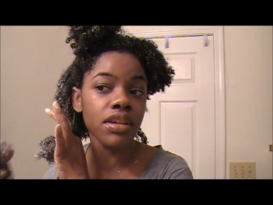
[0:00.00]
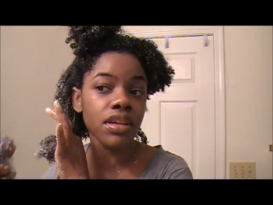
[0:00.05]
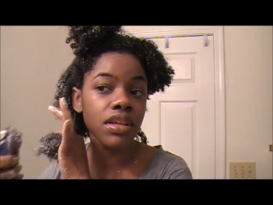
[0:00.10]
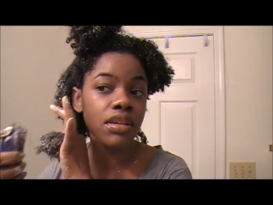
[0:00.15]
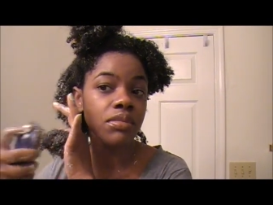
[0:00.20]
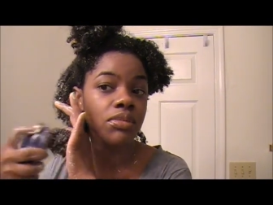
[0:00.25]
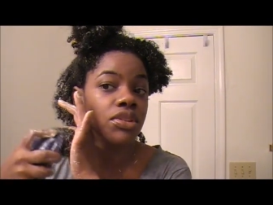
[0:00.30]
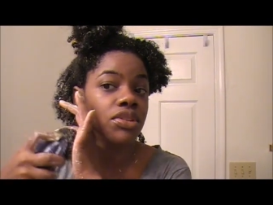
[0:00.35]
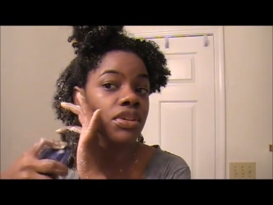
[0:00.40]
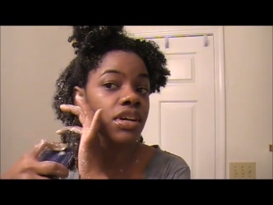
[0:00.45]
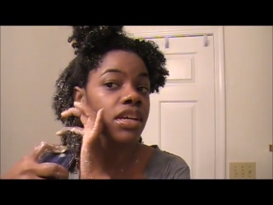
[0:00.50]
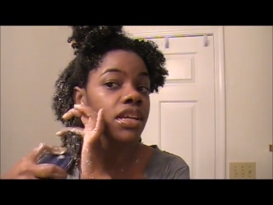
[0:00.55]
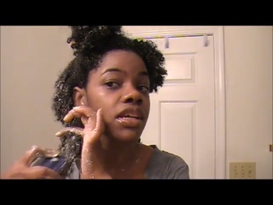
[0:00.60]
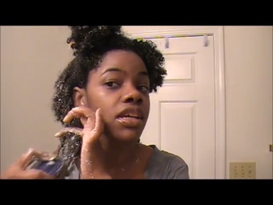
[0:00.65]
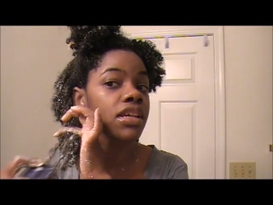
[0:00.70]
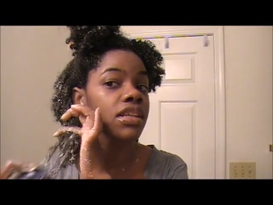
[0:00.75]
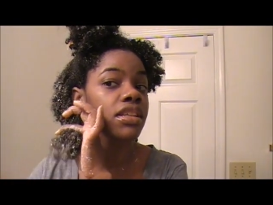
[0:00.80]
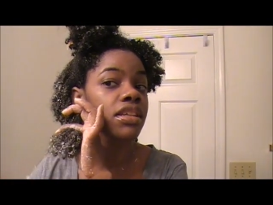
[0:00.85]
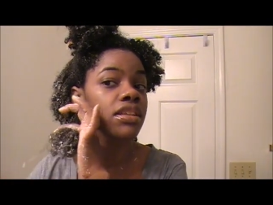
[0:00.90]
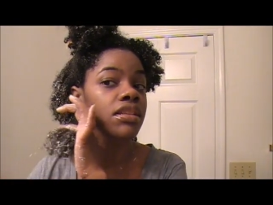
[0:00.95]
I'm trying to
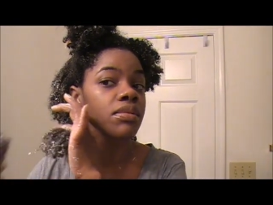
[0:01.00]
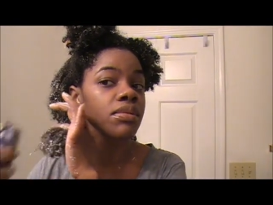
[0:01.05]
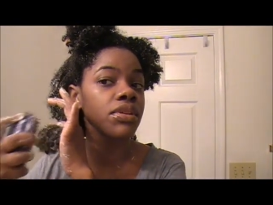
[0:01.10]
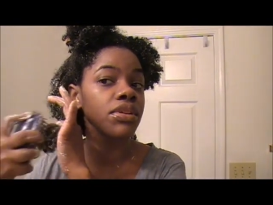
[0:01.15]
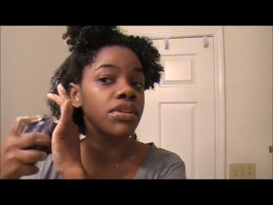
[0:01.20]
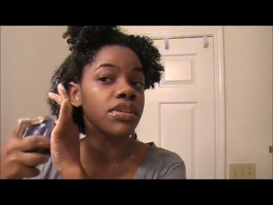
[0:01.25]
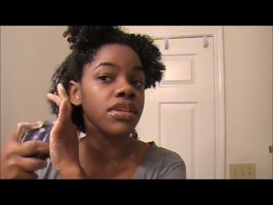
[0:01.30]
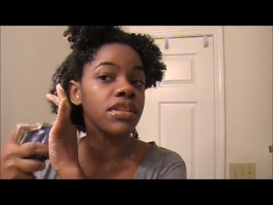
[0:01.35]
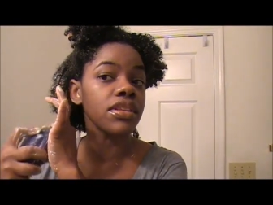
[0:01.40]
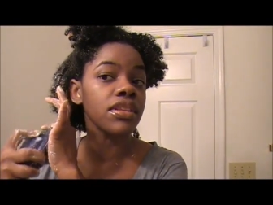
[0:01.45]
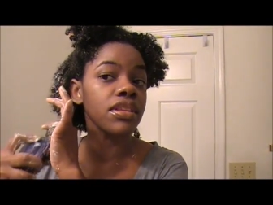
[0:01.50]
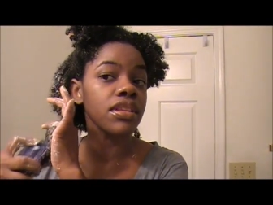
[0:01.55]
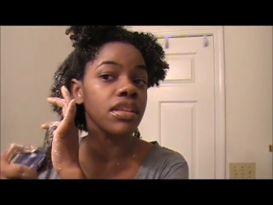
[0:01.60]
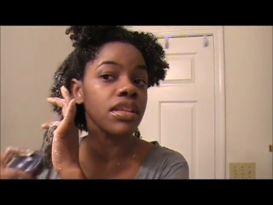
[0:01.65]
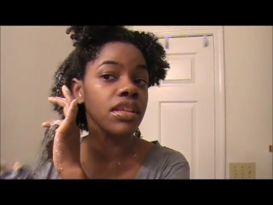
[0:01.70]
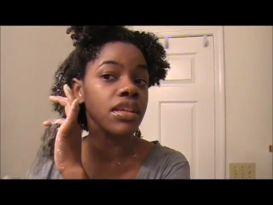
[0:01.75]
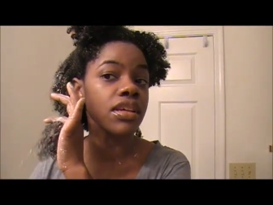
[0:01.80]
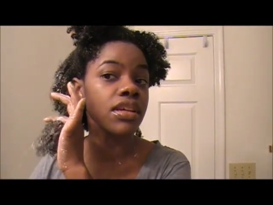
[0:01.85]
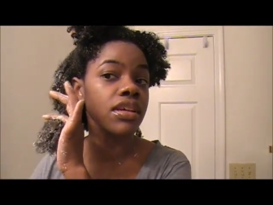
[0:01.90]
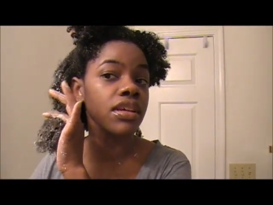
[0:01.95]
get this where you can see
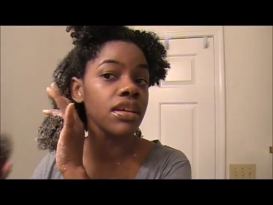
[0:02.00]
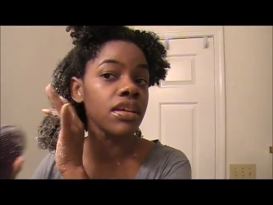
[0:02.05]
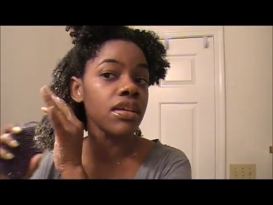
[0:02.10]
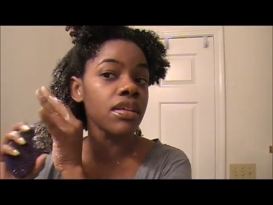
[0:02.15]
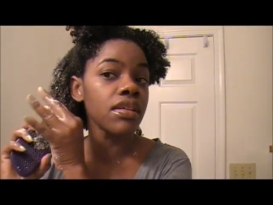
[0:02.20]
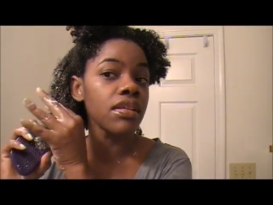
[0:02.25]
it.